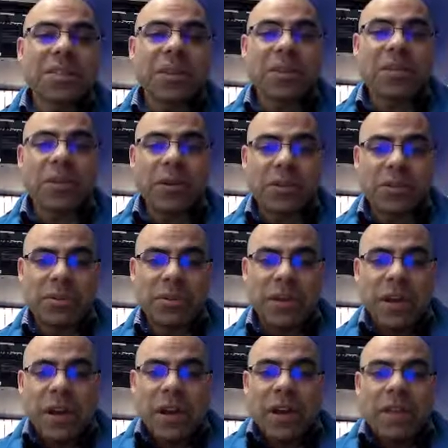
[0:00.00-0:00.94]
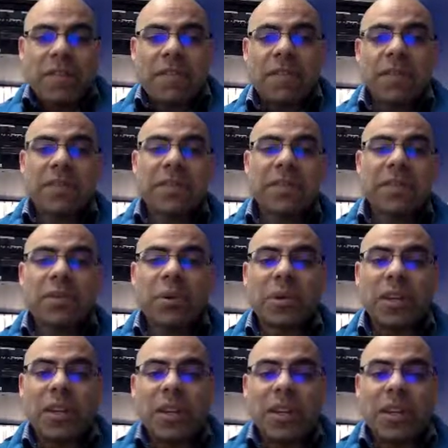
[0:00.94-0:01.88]
refer to. First of all,
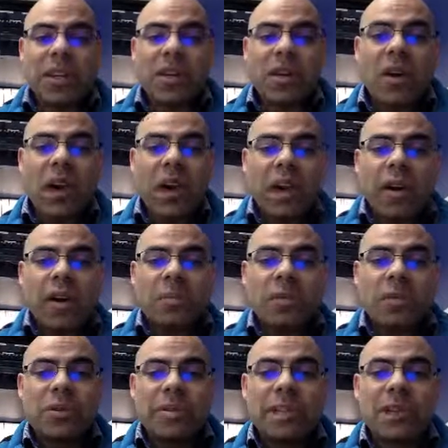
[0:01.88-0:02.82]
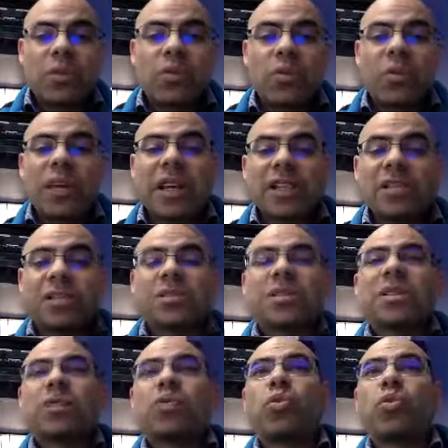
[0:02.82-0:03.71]
the Year 9 Music Resources